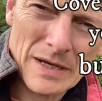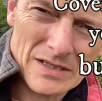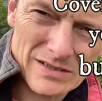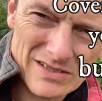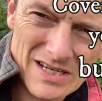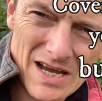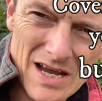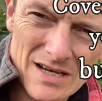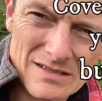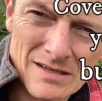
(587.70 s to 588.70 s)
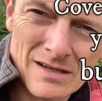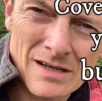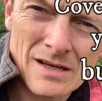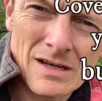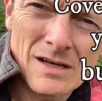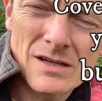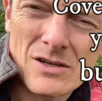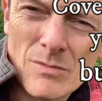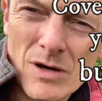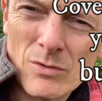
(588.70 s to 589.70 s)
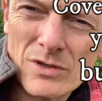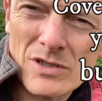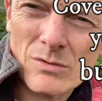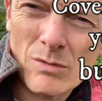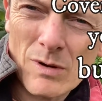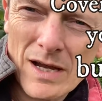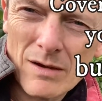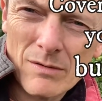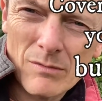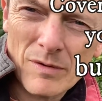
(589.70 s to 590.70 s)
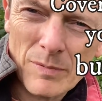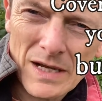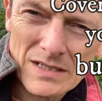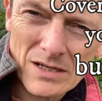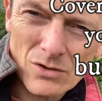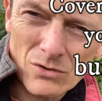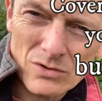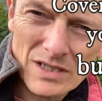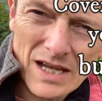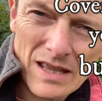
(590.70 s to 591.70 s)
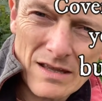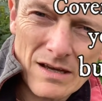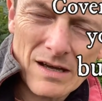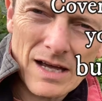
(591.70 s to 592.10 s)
bit, it just tears. You might want to do away with plastic altogether